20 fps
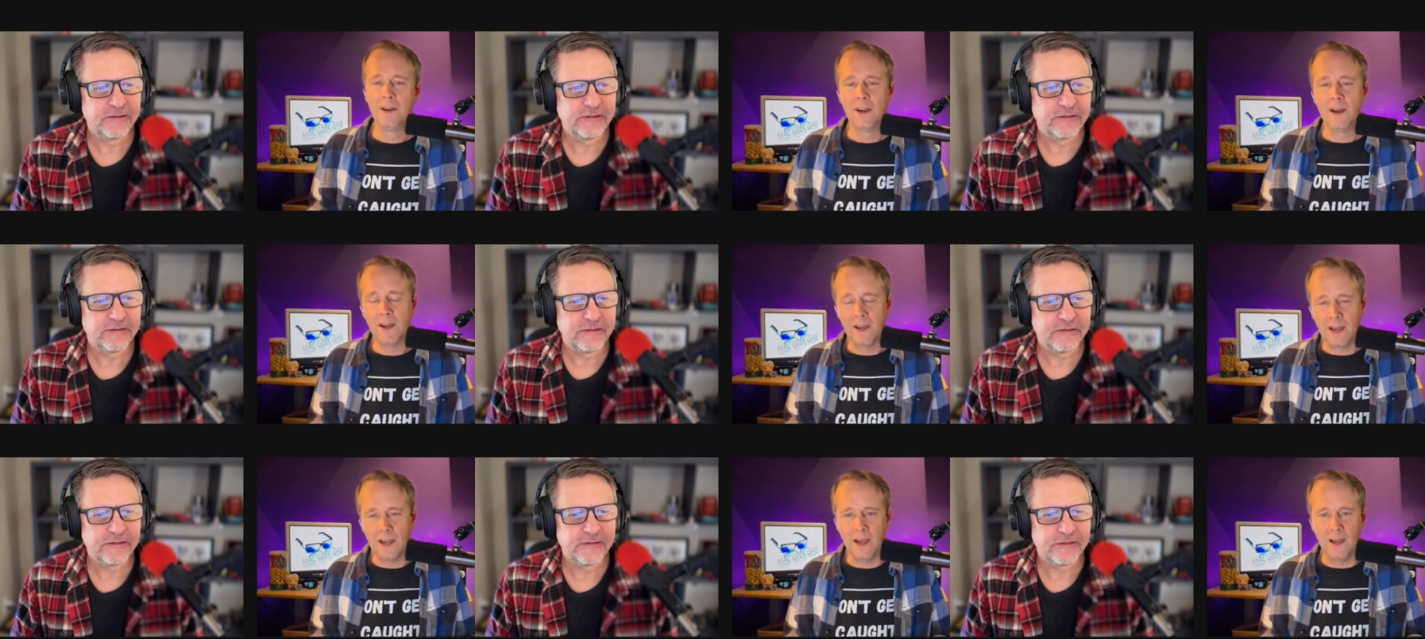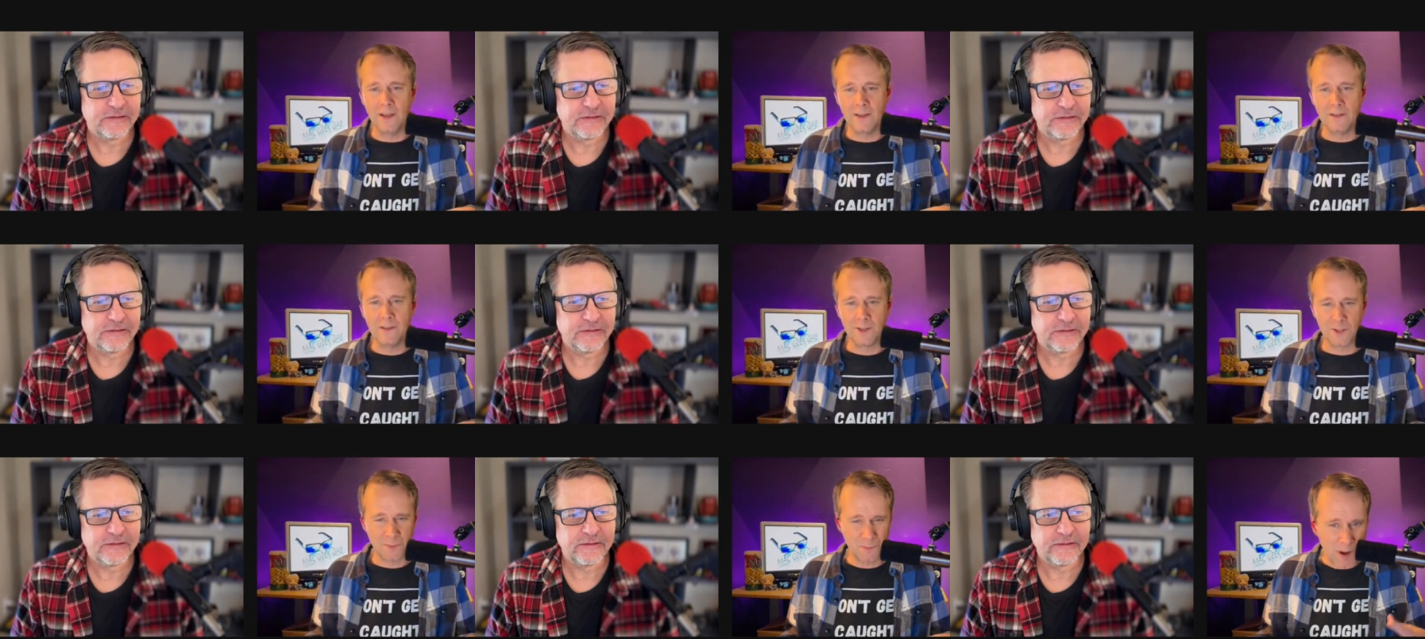Speaker 1: uh,
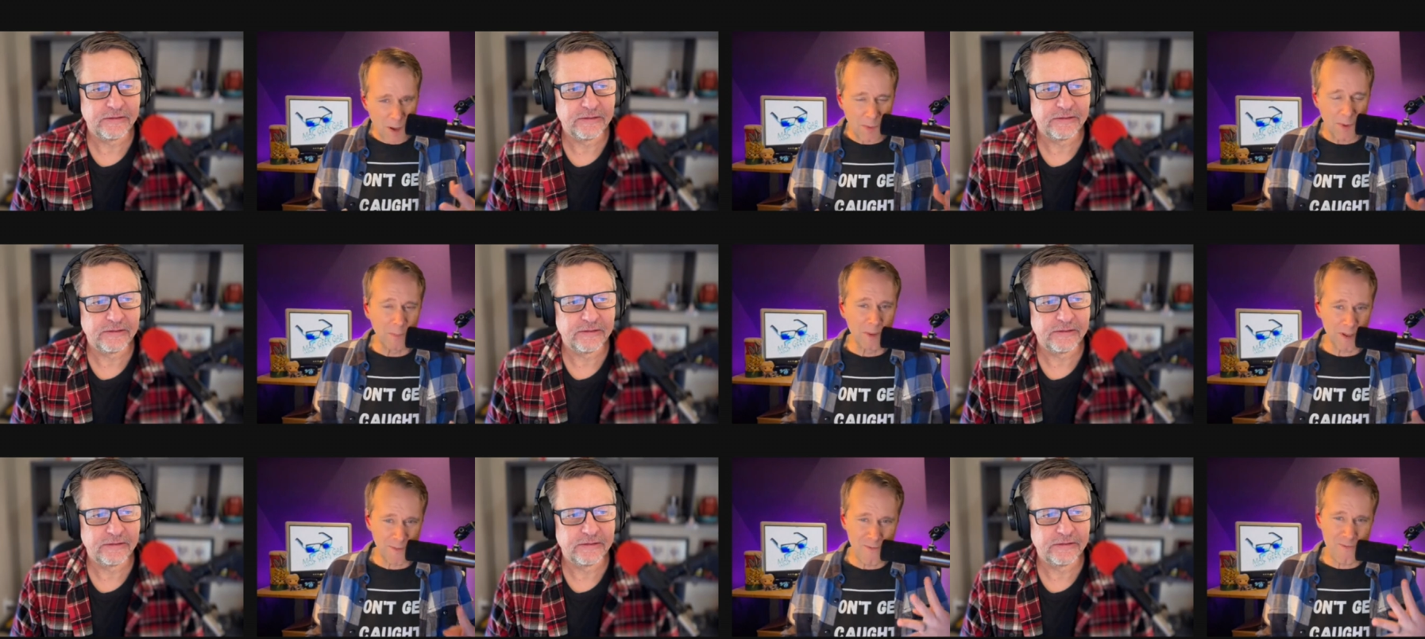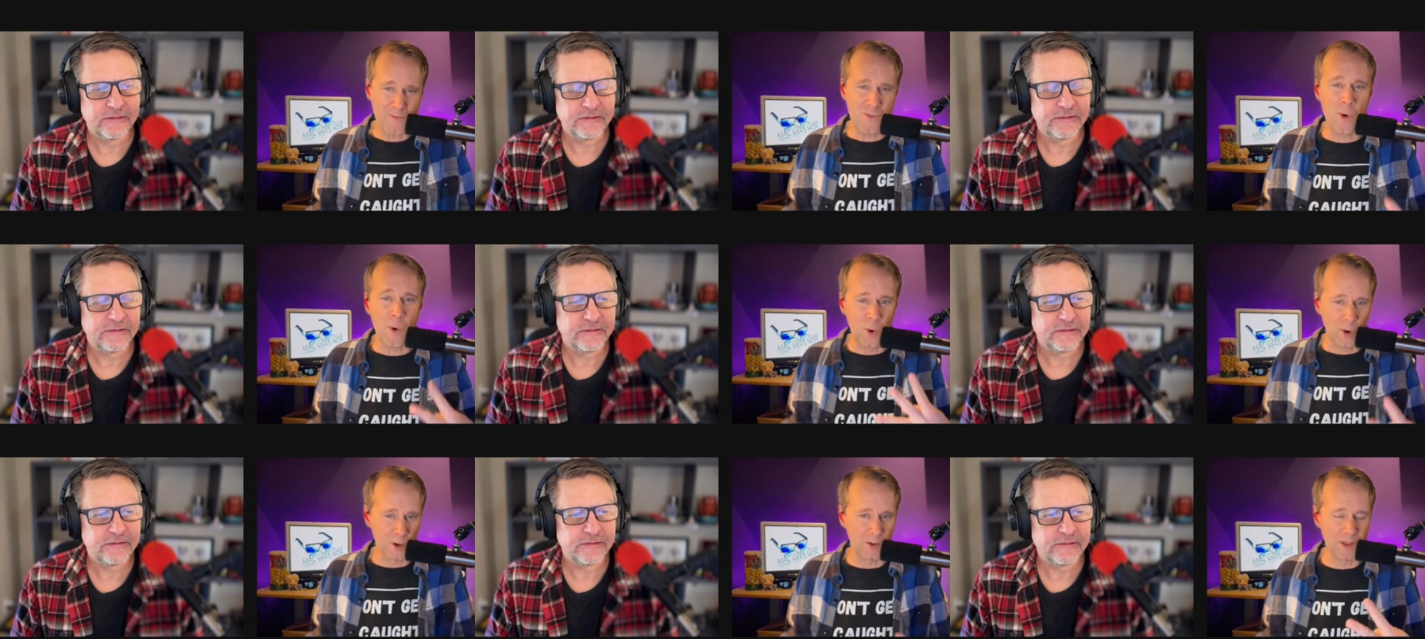there's probably
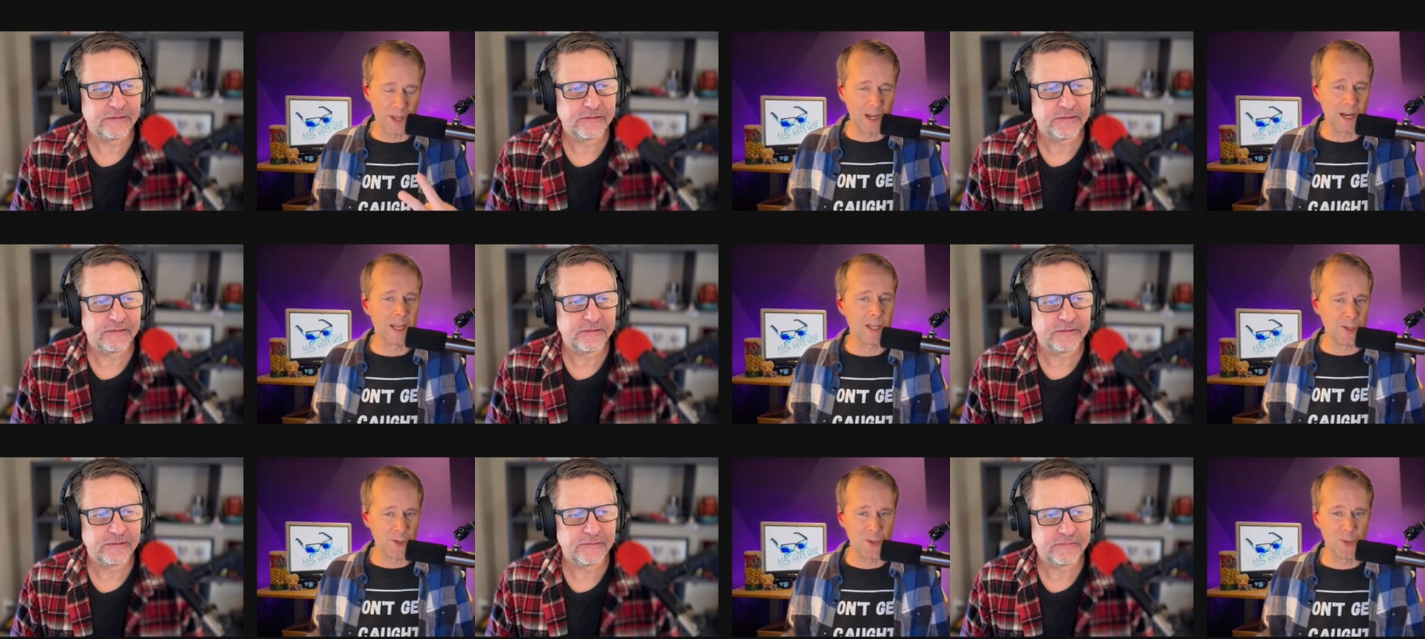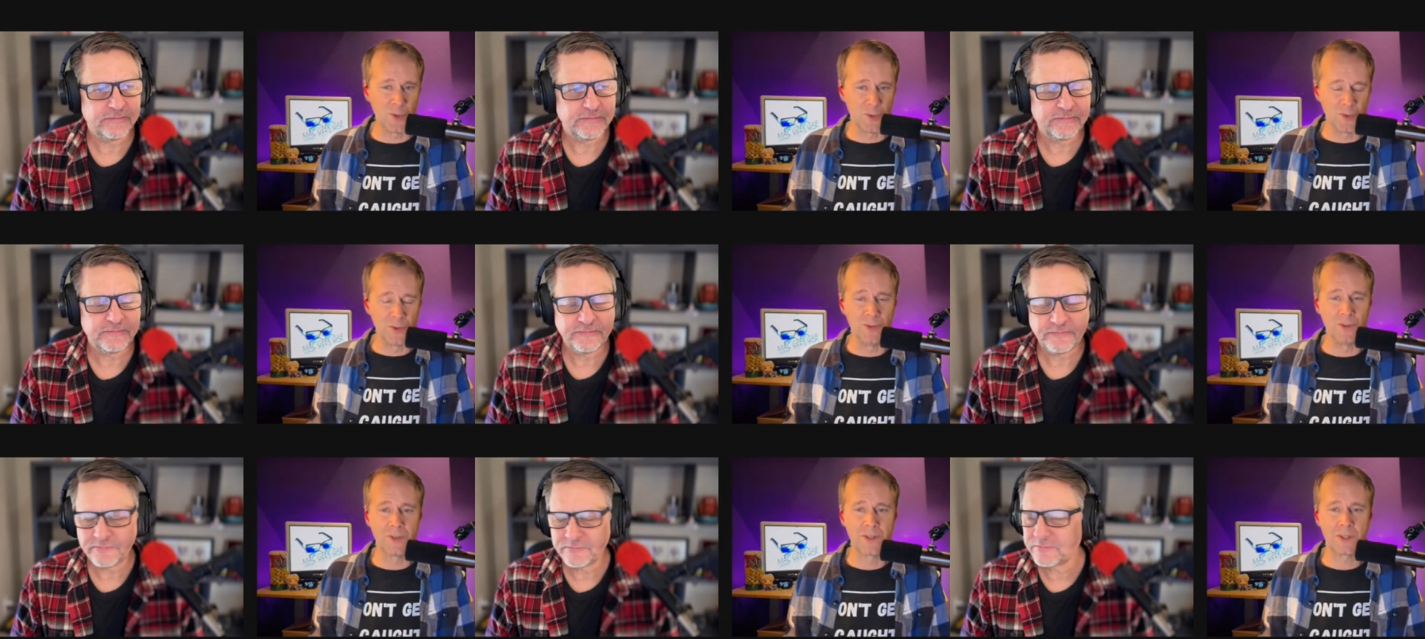four that I
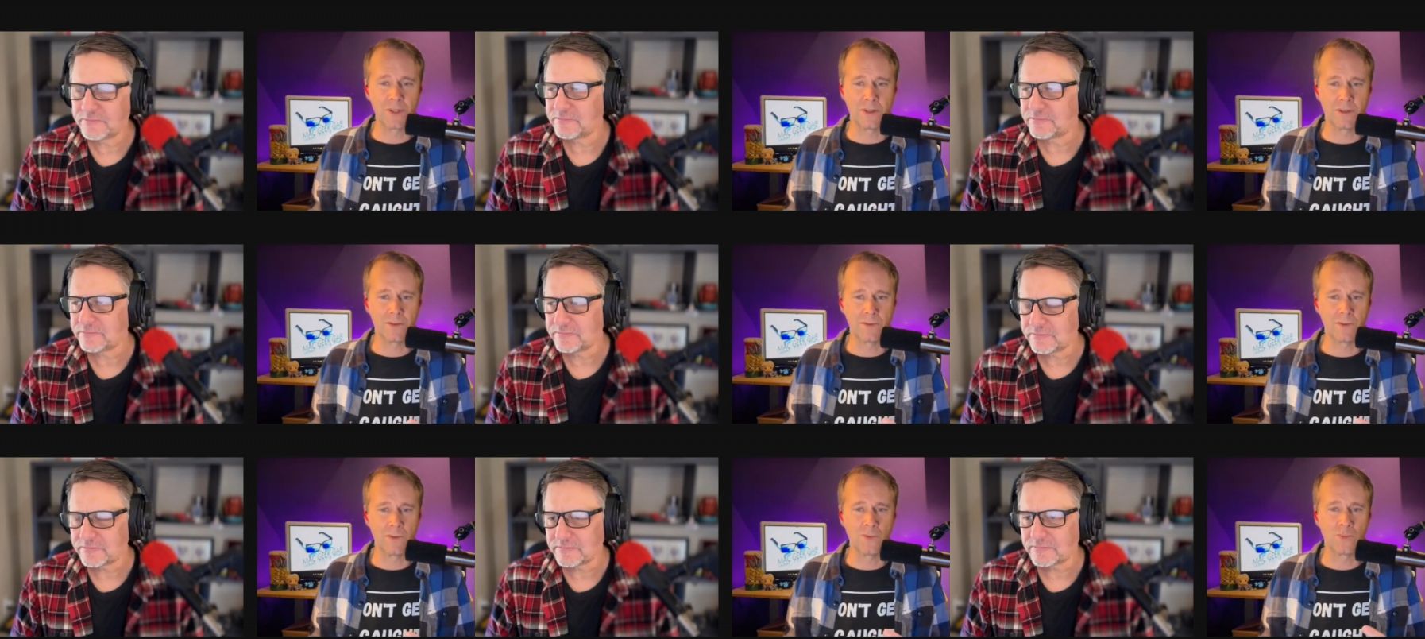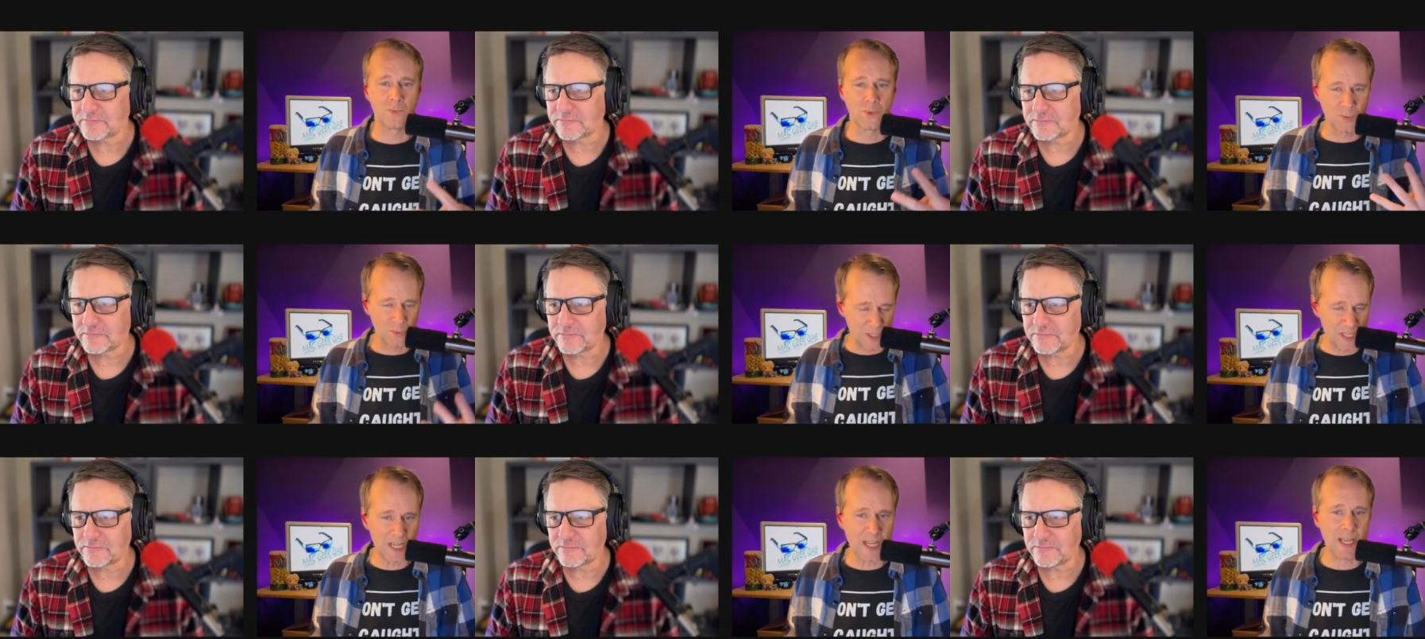use
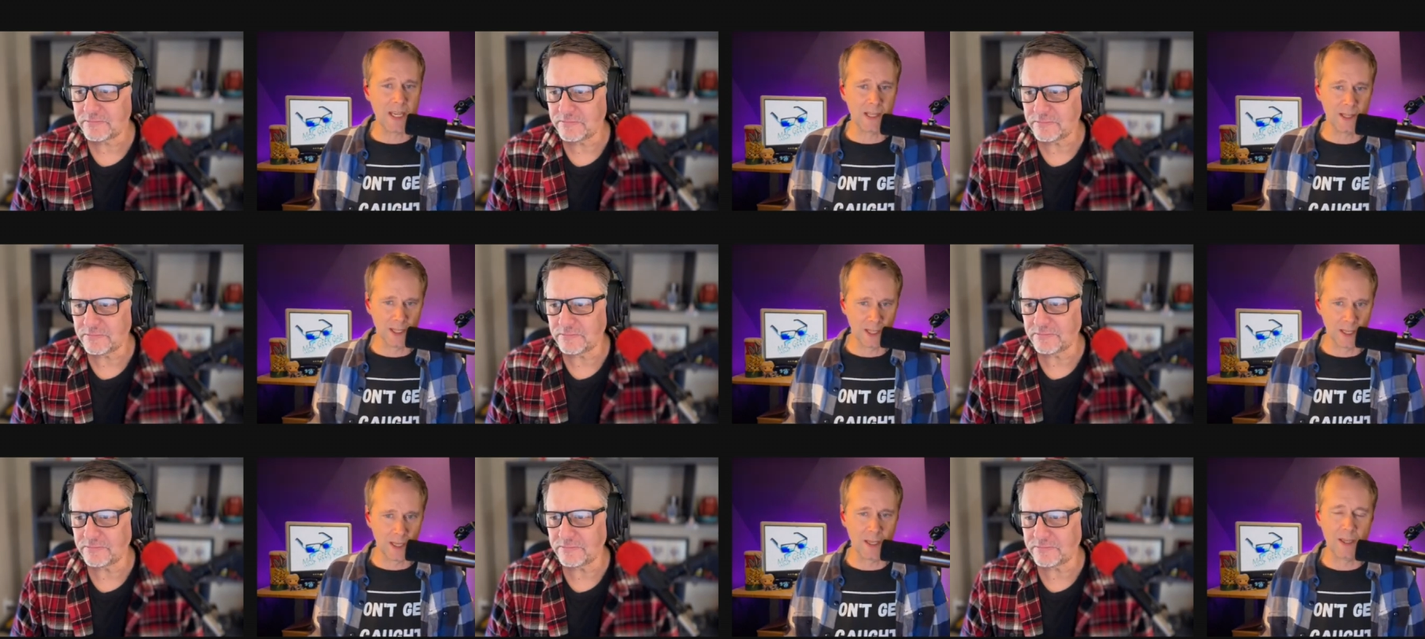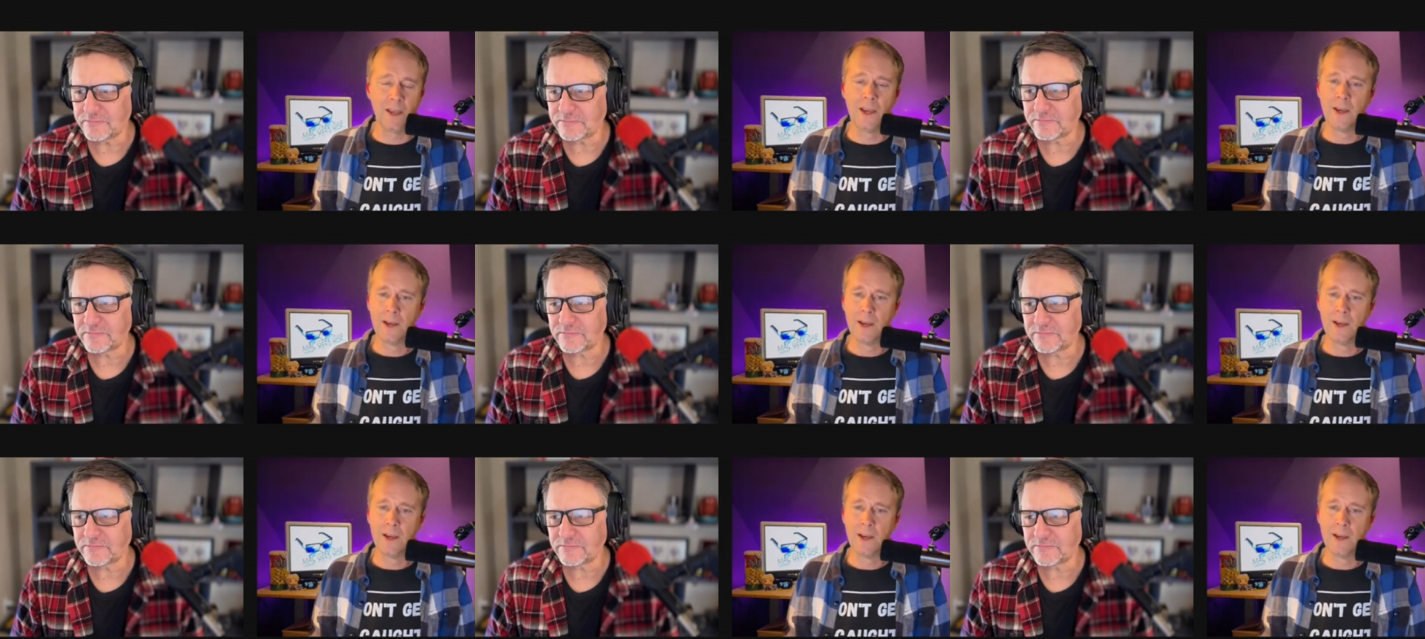routinely